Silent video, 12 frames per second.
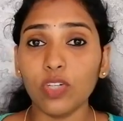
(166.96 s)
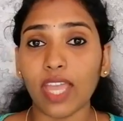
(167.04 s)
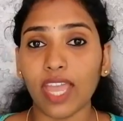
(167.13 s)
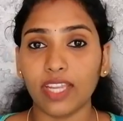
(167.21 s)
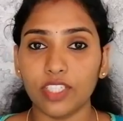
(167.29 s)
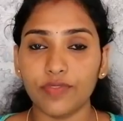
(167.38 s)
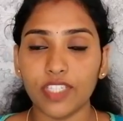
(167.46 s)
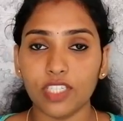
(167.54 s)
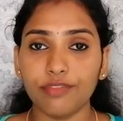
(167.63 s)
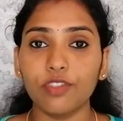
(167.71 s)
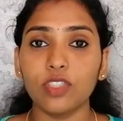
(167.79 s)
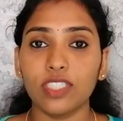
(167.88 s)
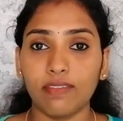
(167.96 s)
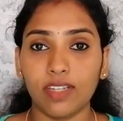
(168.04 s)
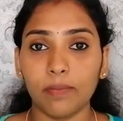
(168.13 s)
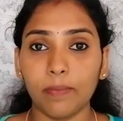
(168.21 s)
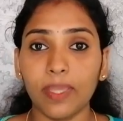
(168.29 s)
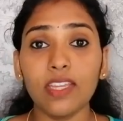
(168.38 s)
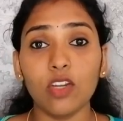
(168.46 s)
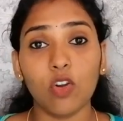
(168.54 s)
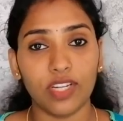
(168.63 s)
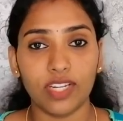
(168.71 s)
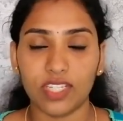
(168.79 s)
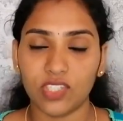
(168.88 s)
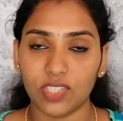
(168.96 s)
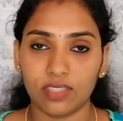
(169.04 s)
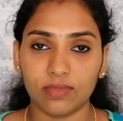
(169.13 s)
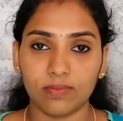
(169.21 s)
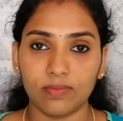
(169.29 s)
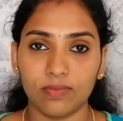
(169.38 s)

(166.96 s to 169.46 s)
good activity for developing coordination.